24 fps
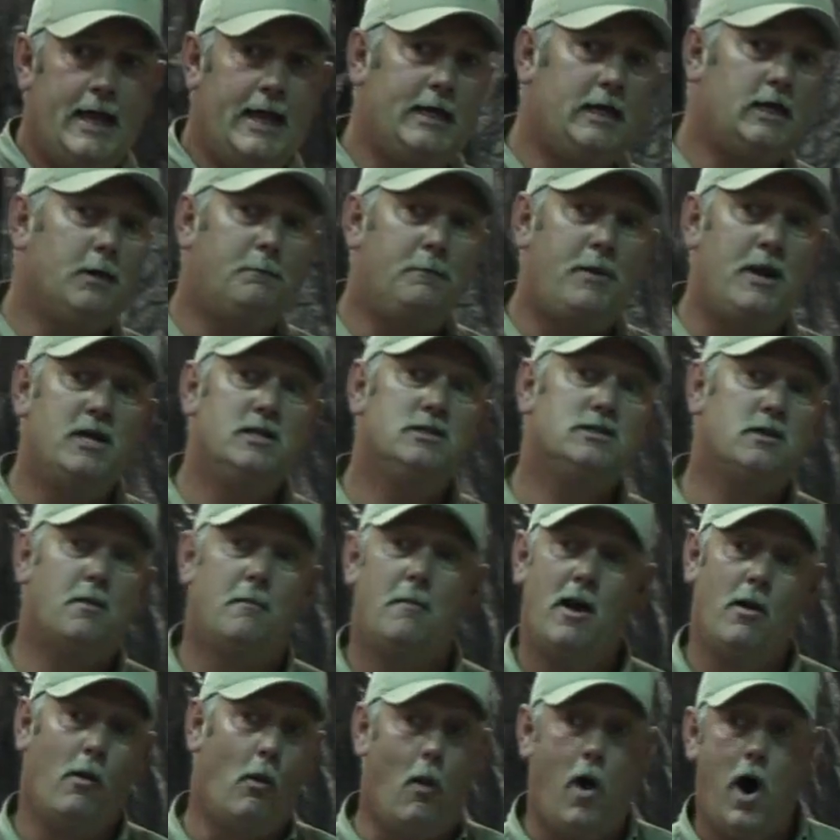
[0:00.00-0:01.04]
It depends on
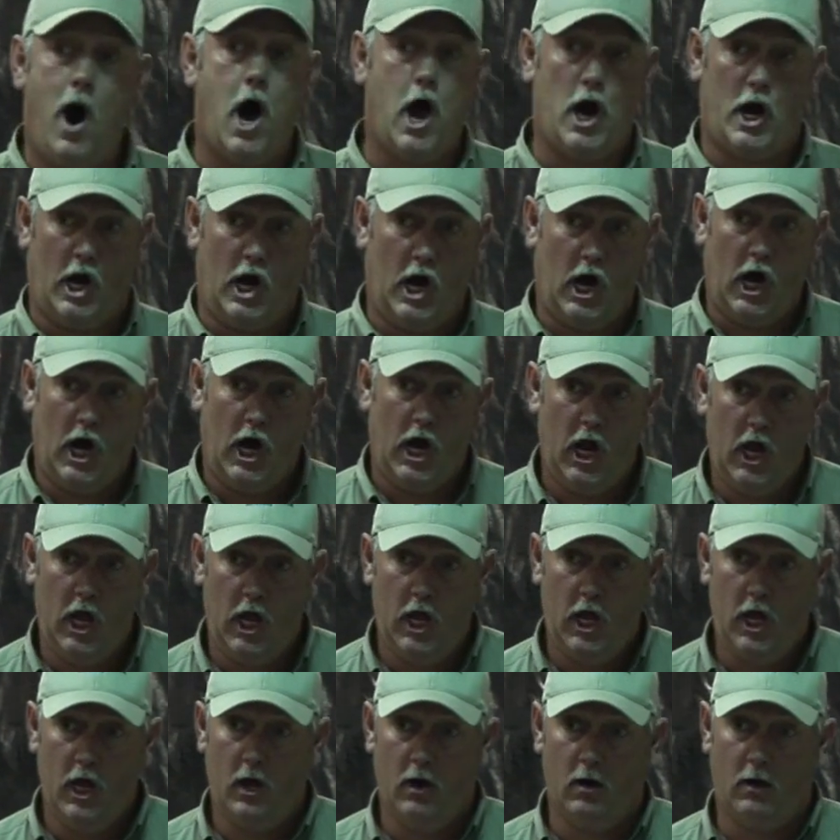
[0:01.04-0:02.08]
my water,
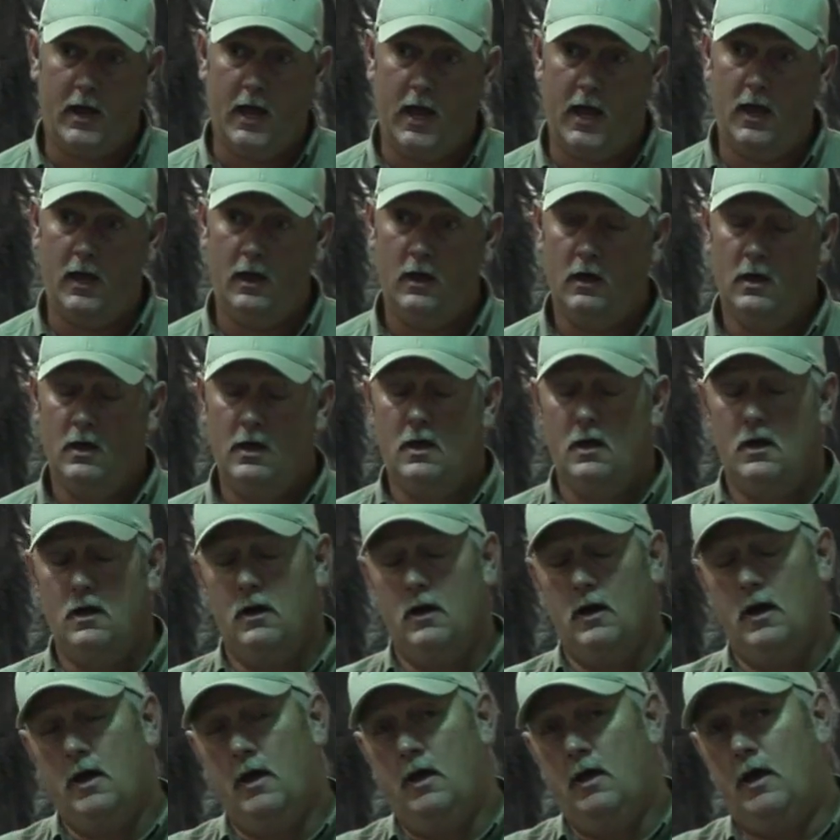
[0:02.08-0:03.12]
okay?
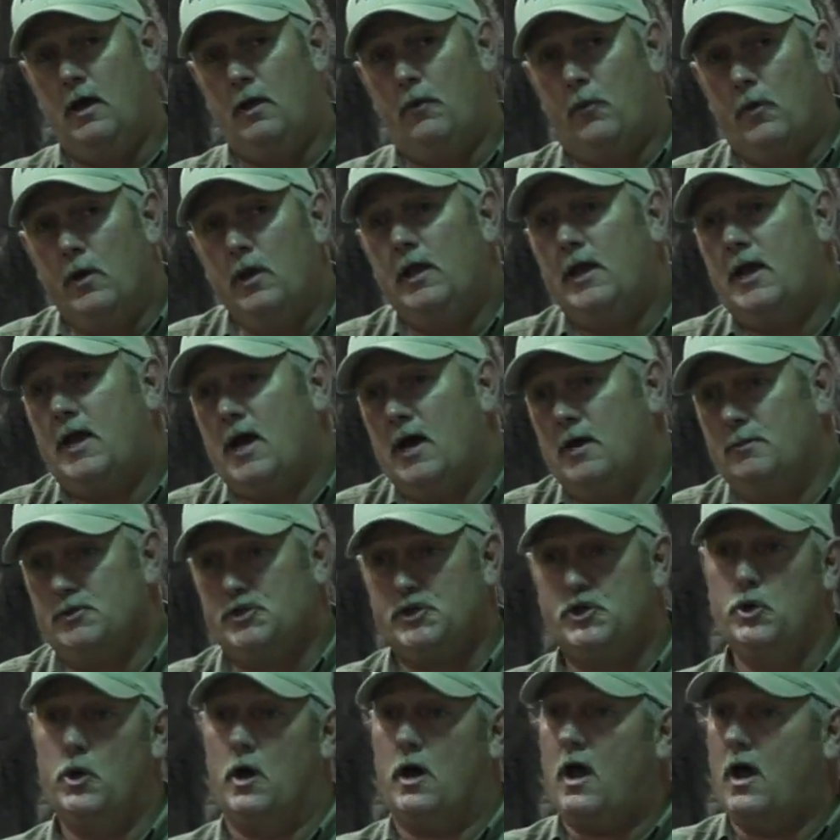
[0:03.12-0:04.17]
It really comes
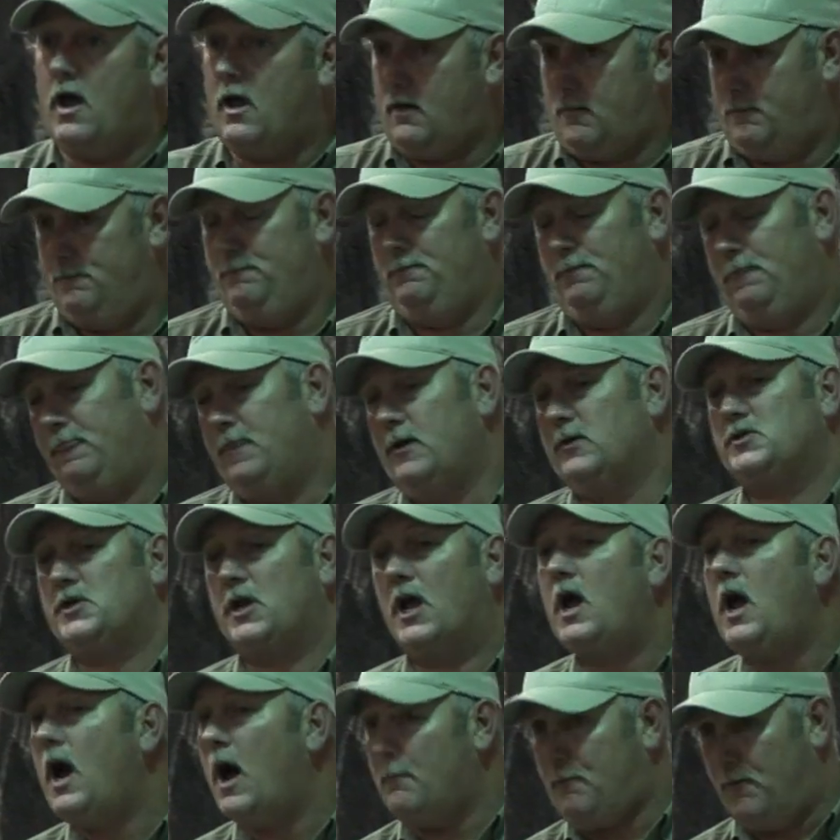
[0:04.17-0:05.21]
to there's a
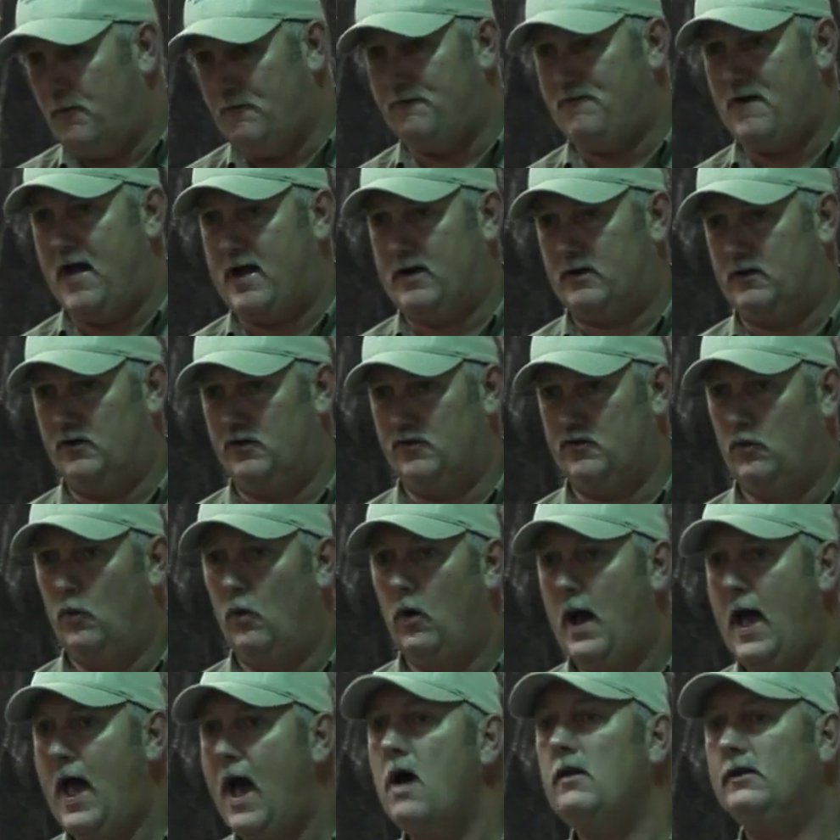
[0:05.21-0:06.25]
couple factors.
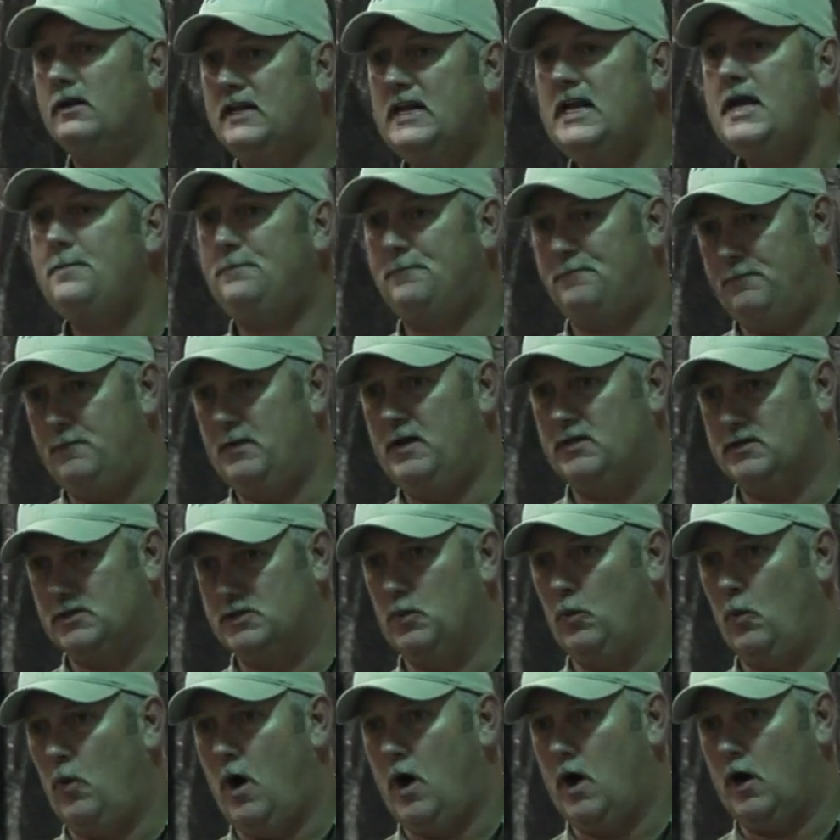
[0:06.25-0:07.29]
How deep is
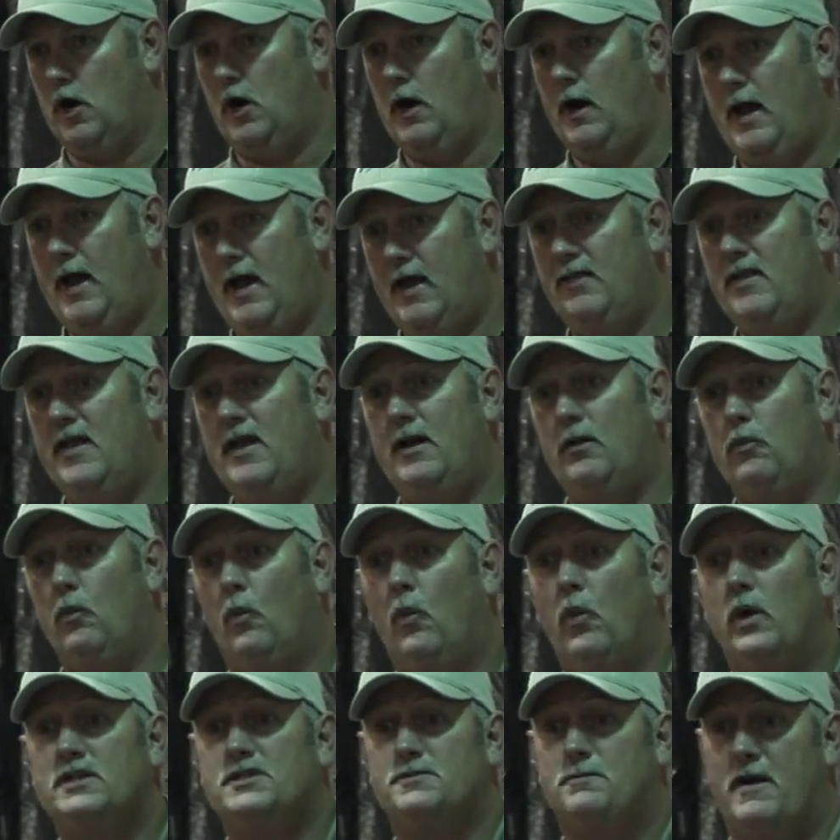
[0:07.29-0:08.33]
the water, and then
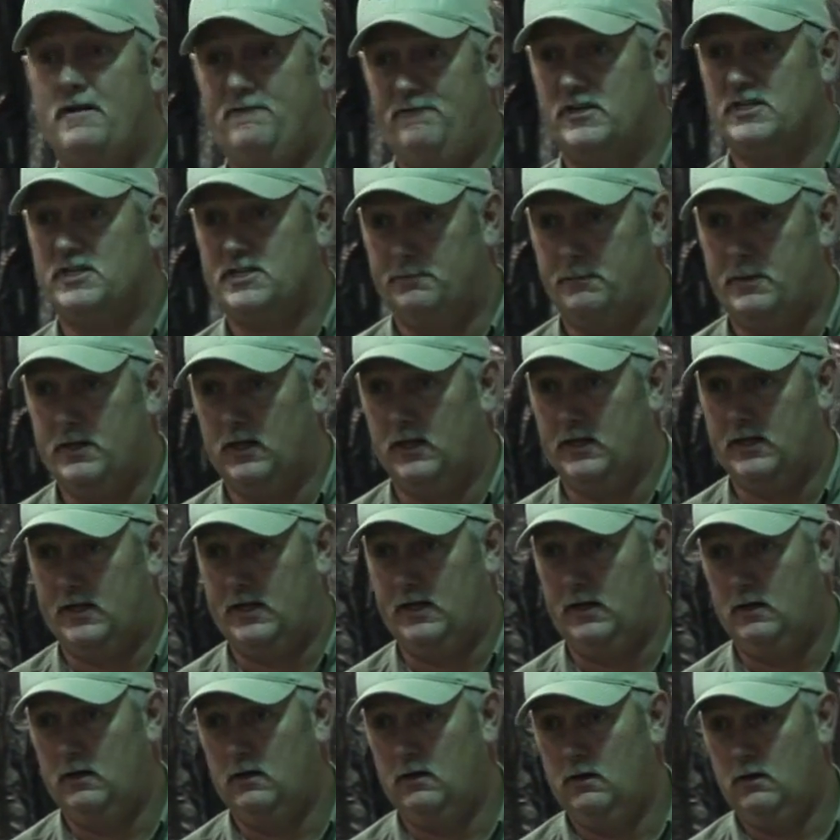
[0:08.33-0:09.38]
what's my
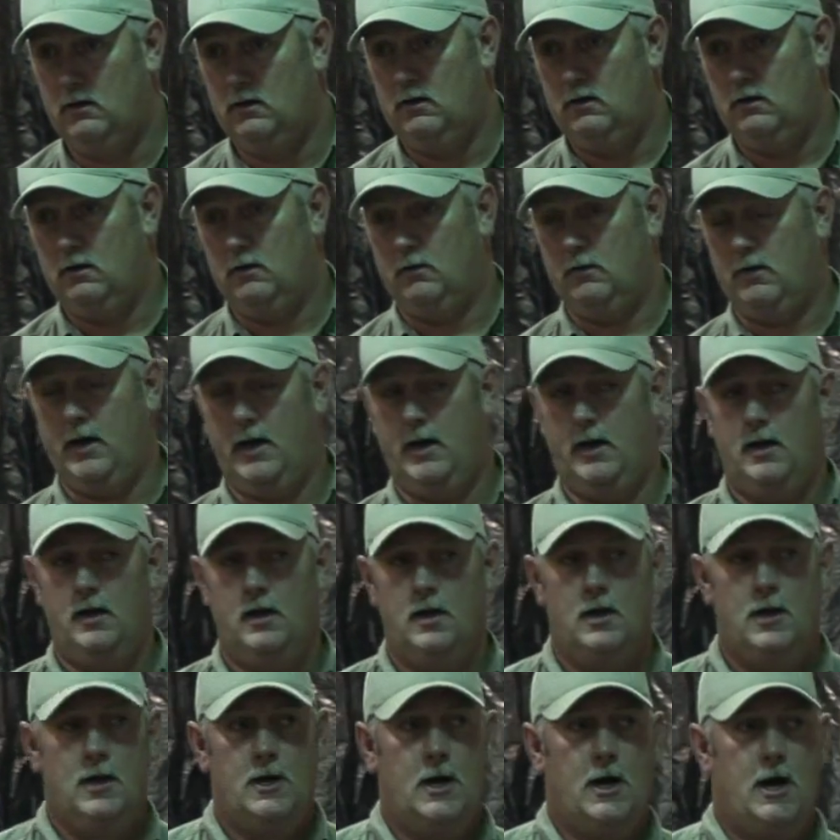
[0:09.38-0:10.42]
visibility, okay?
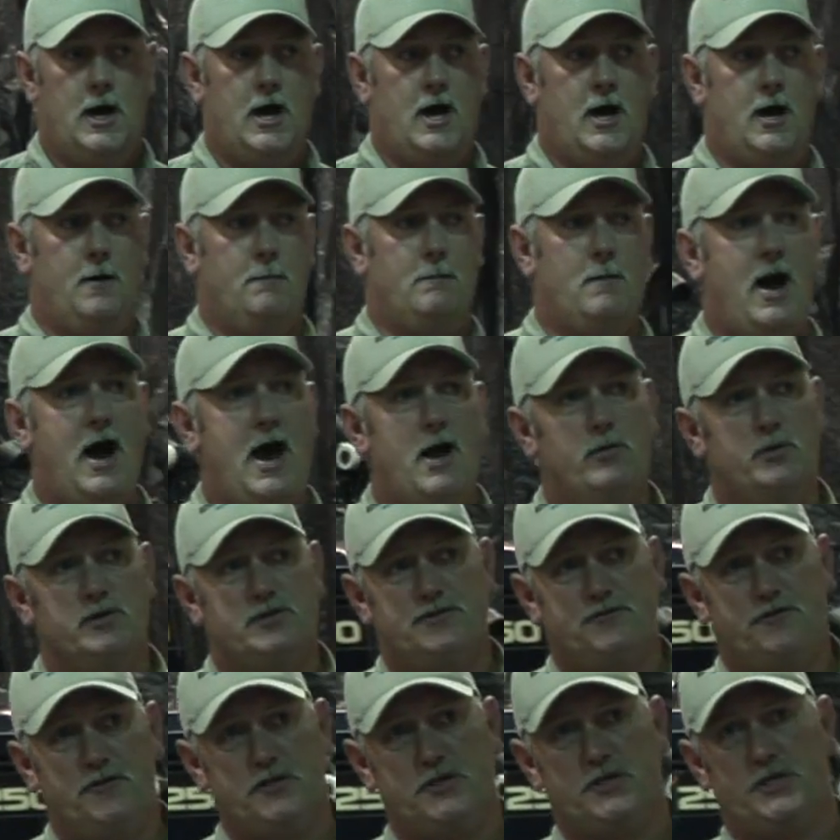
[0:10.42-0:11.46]
I
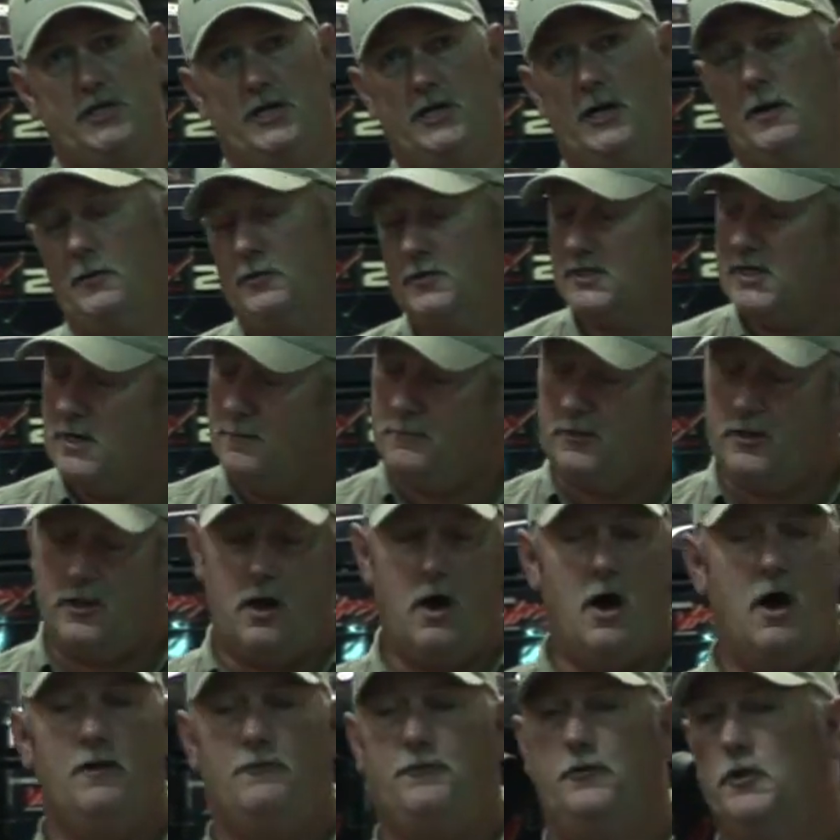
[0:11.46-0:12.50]
was fishing, I was up the
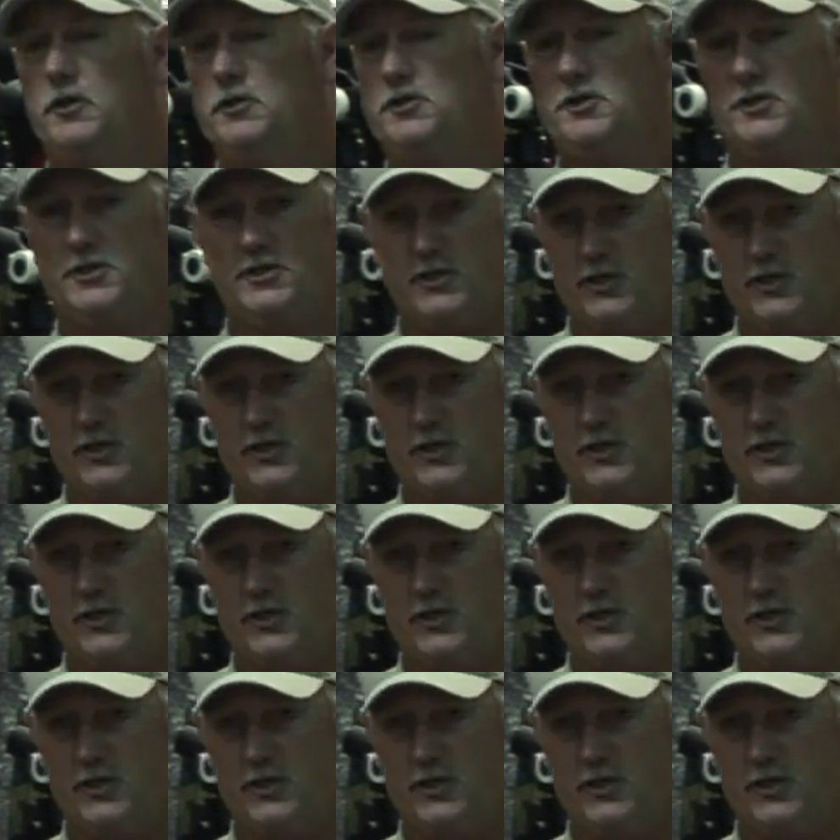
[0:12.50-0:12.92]
confluence of the